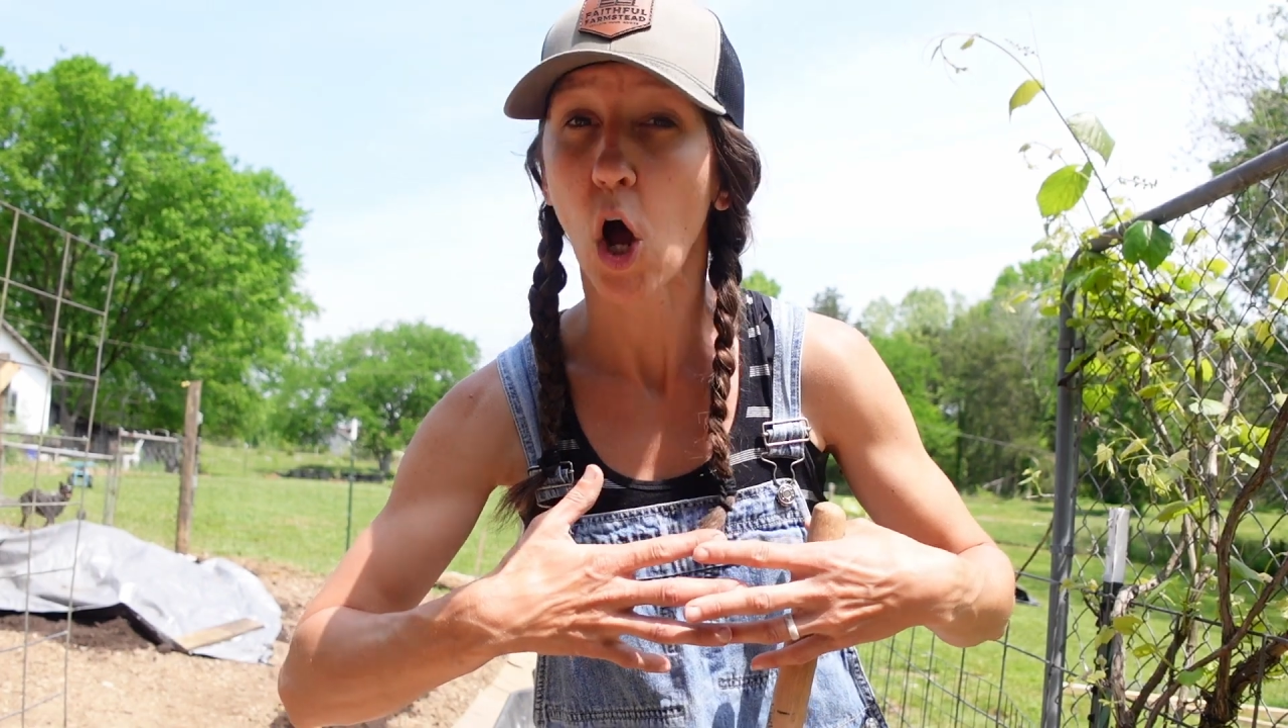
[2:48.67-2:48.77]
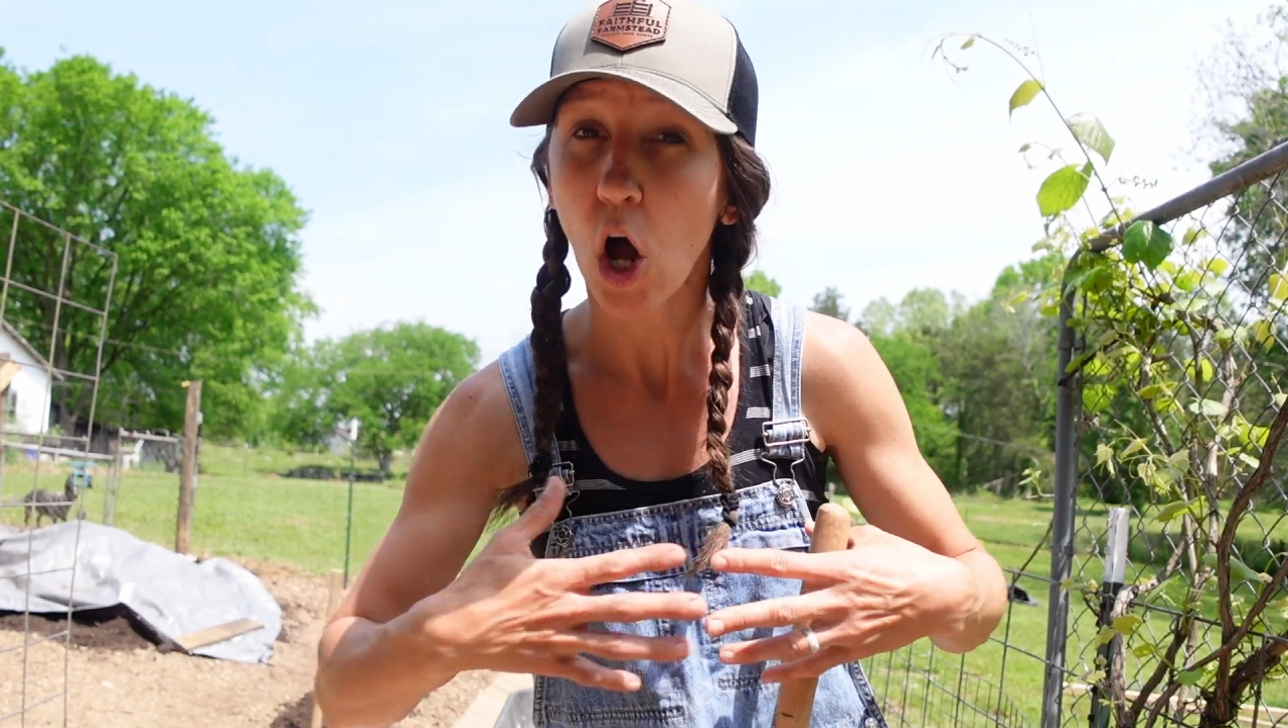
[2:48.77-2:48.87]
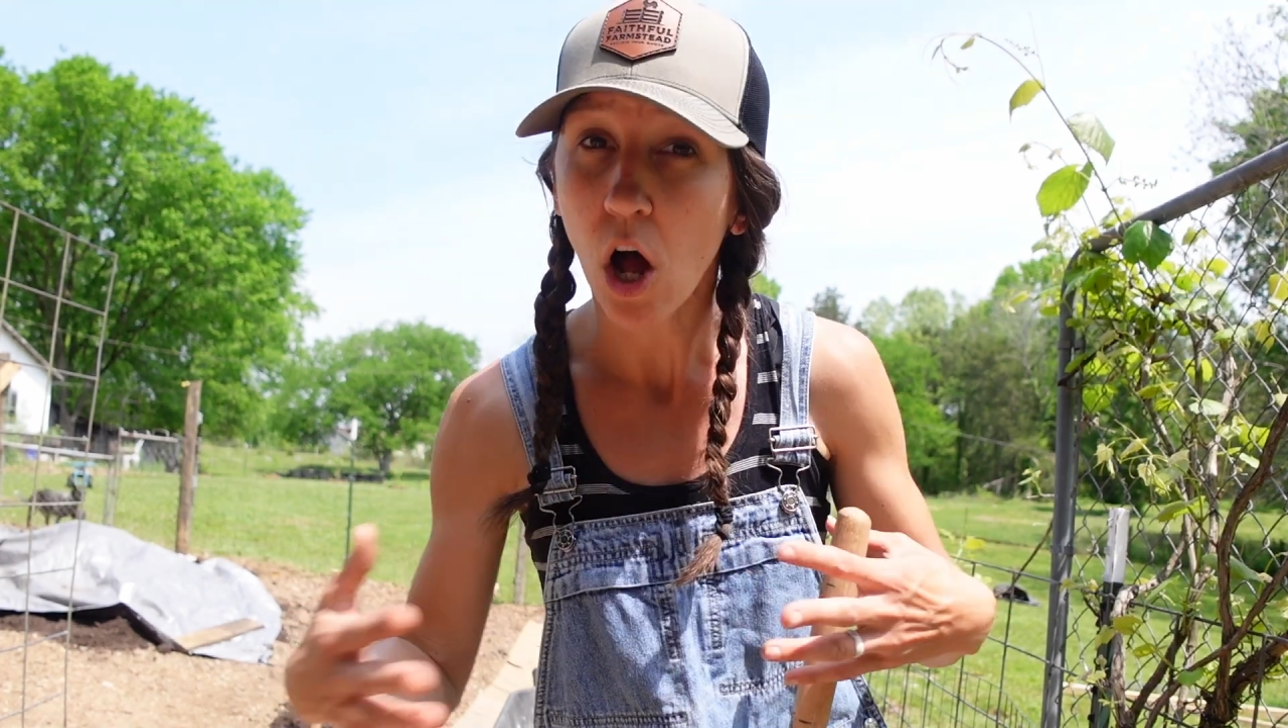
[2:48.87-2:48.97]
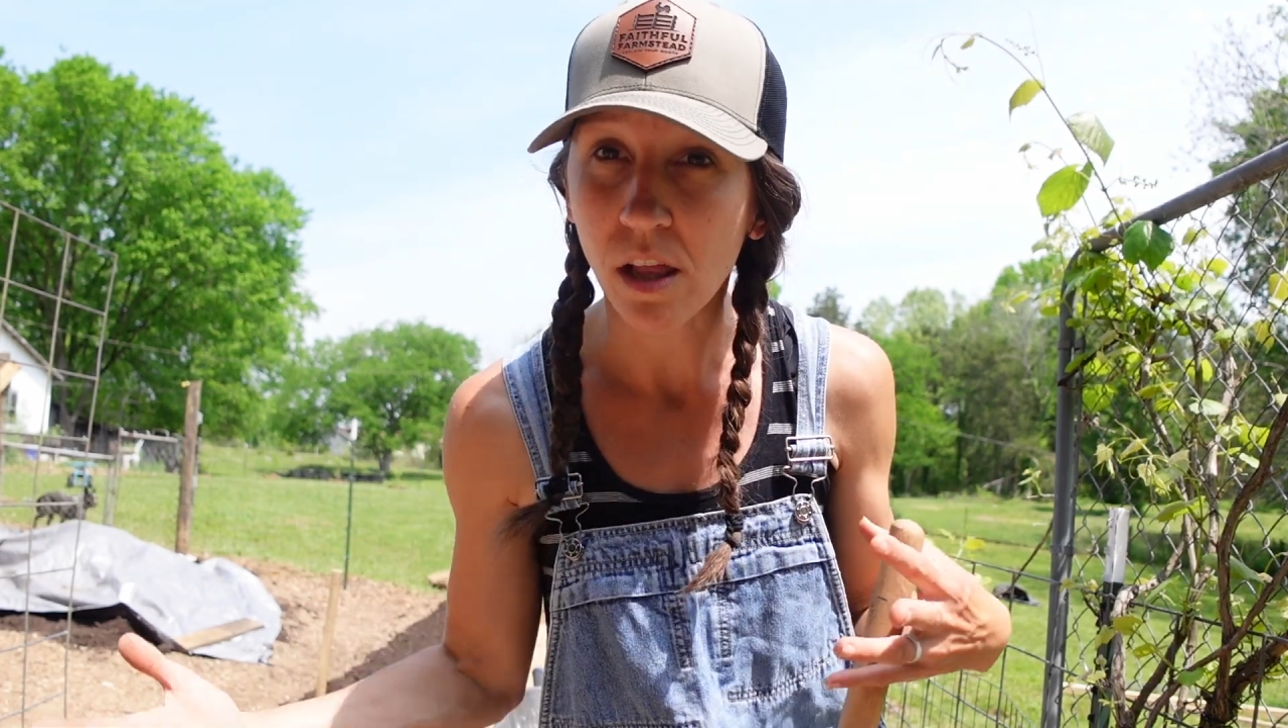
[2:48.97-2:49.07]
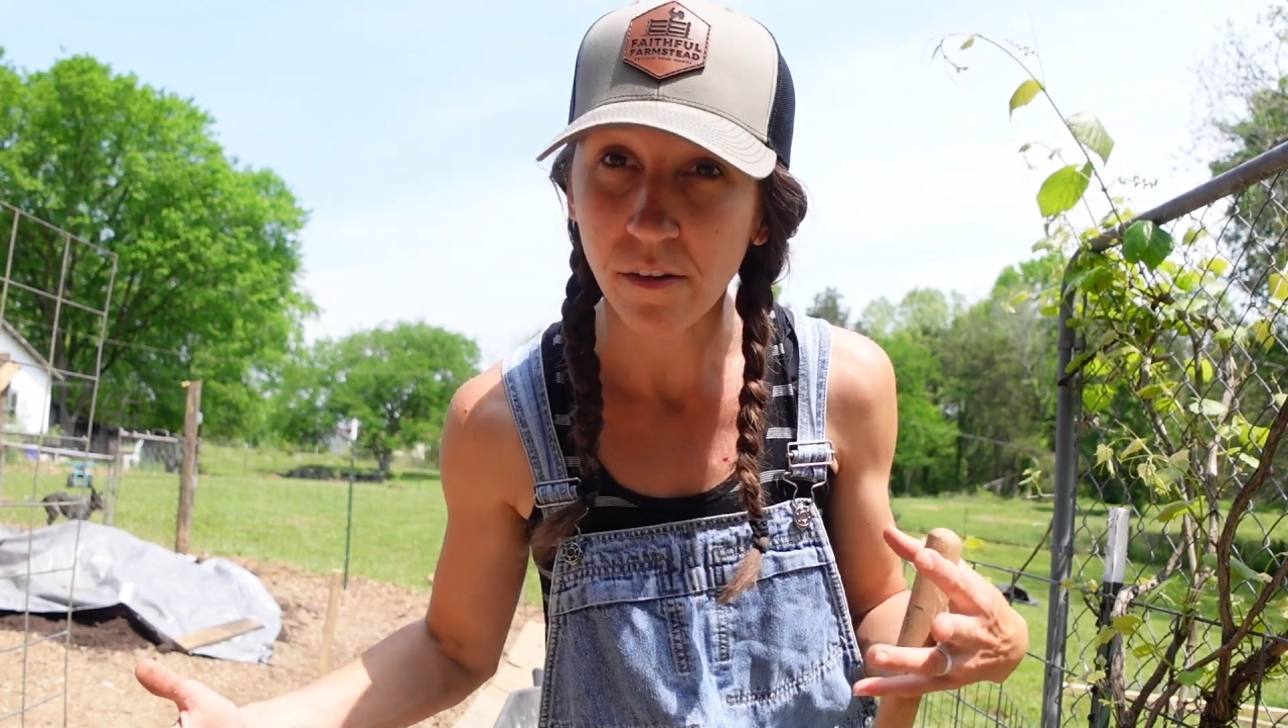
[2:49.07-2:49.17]

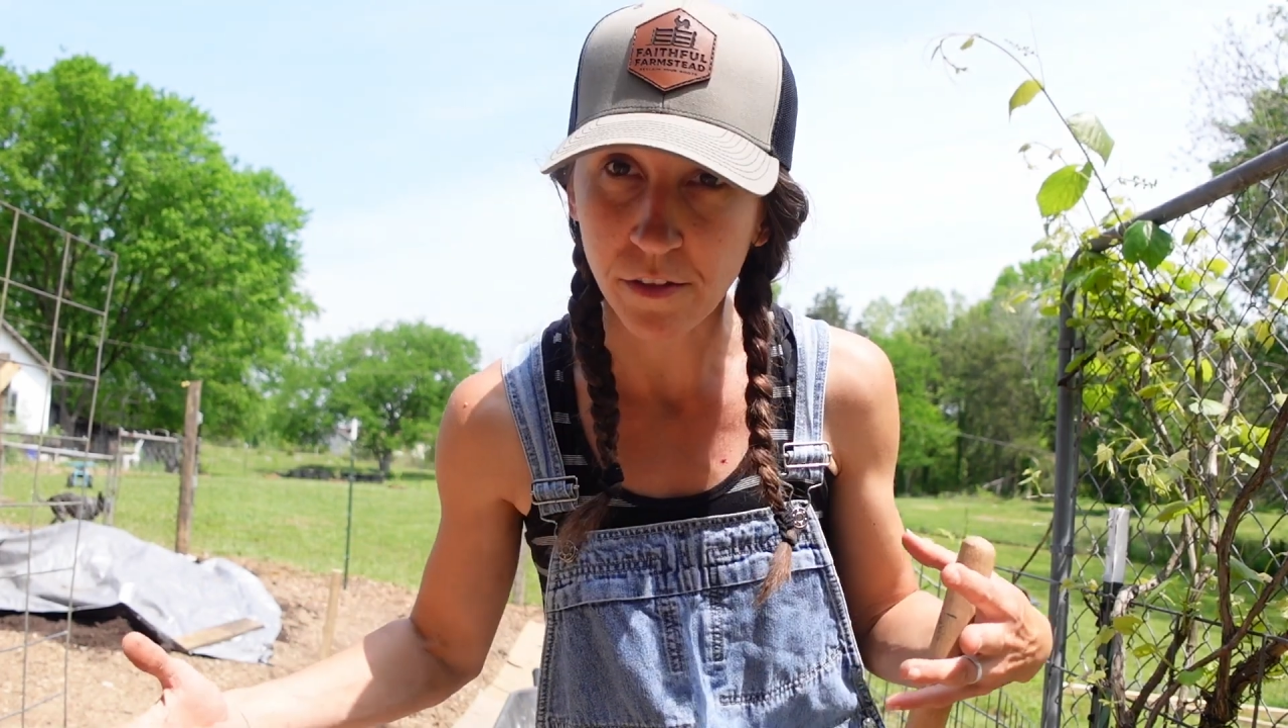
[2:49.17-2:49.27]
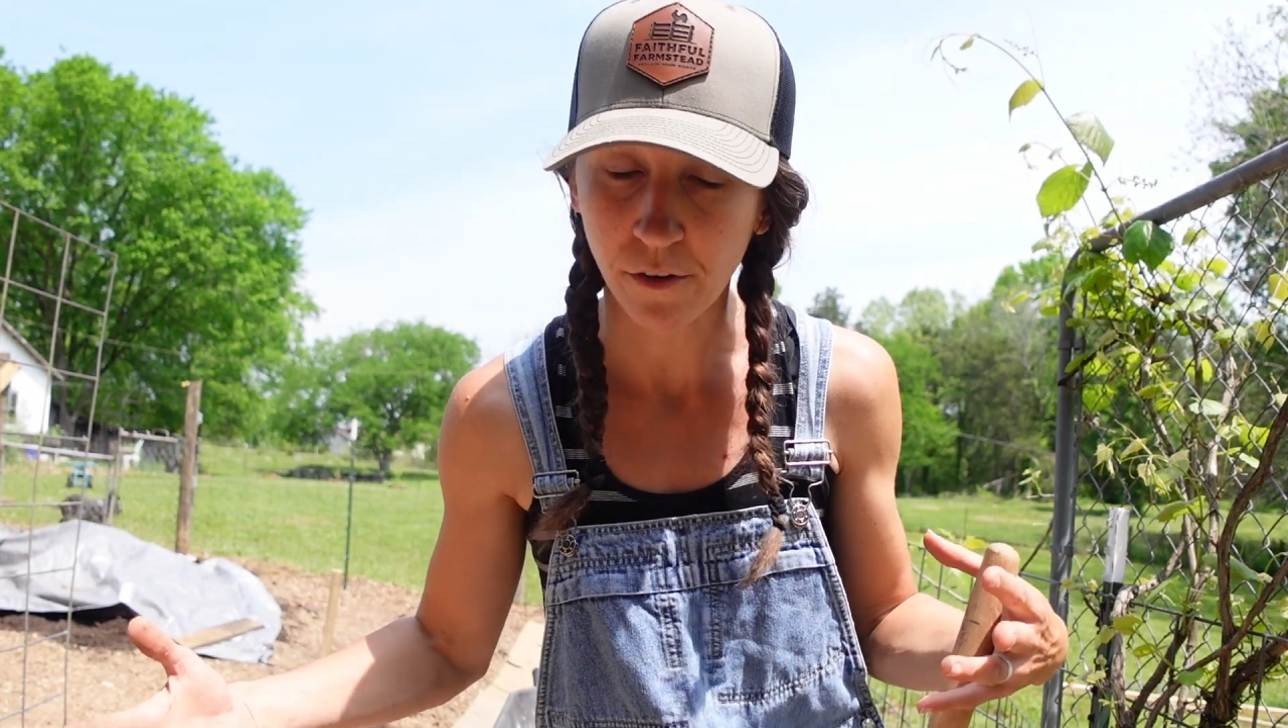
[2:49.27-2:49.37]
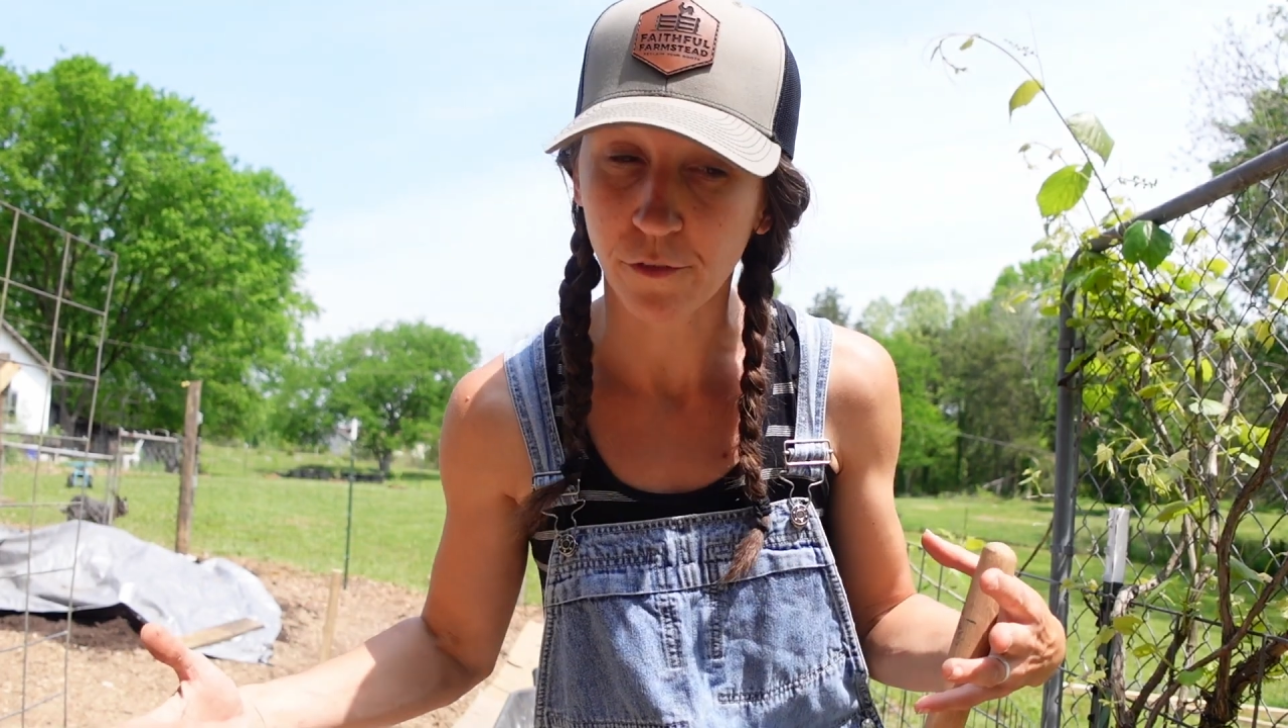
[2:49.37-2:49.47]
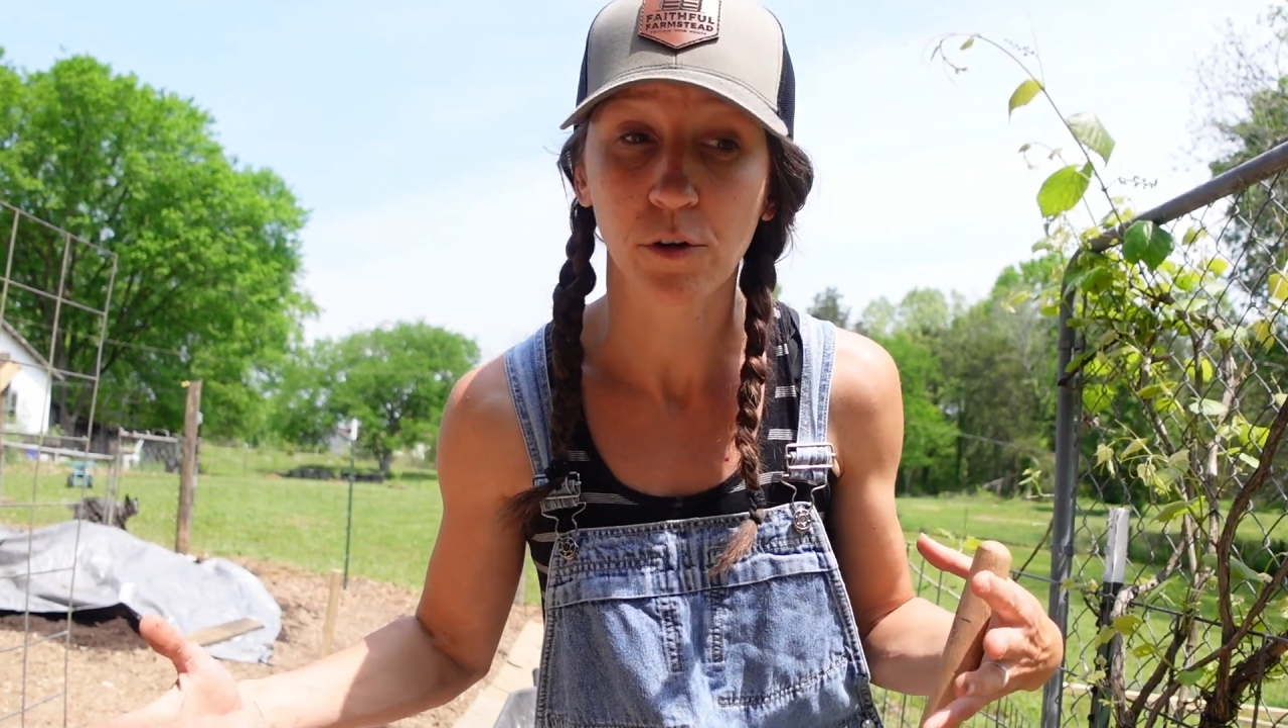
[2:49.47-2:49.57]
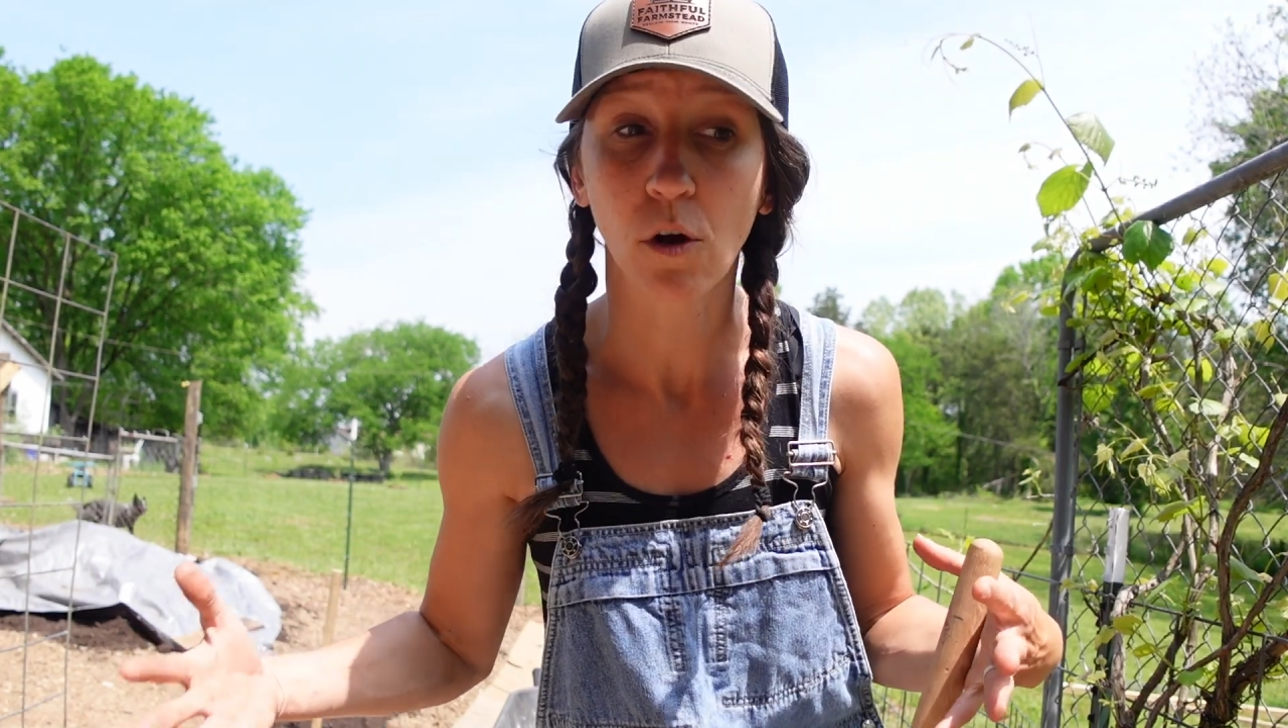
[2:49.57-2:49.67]
all of their fruit